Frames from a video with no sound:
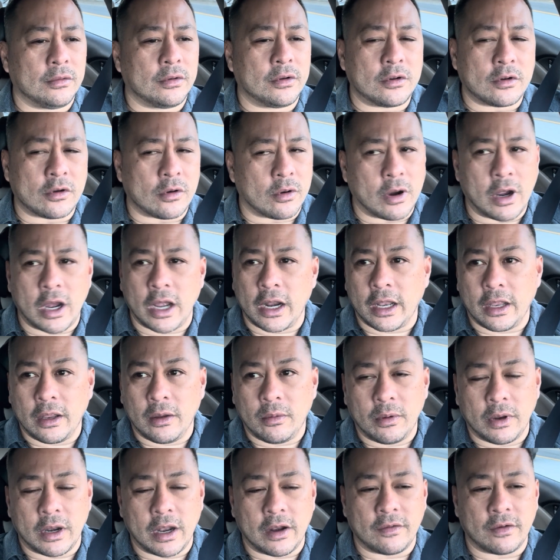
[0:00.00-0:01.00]
karate,
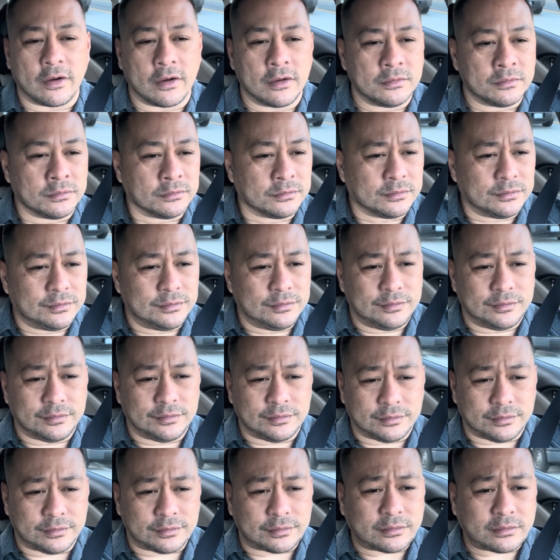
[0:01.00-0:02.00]
whatever.
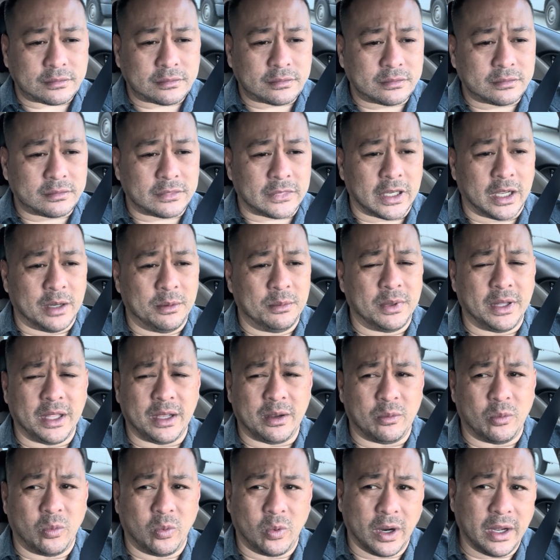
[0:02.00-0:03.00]
I'm like,
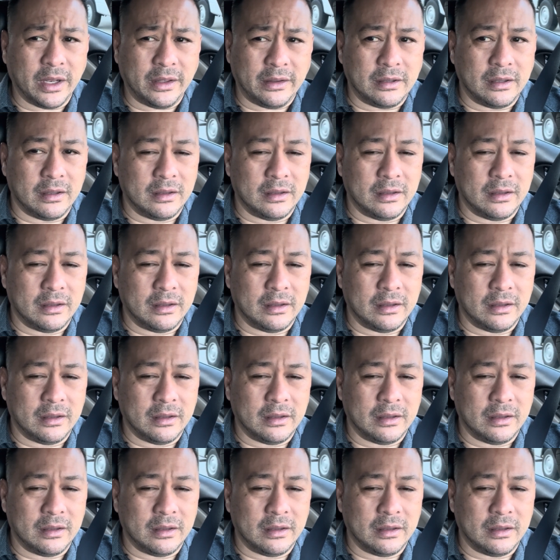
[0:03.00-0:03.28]
what?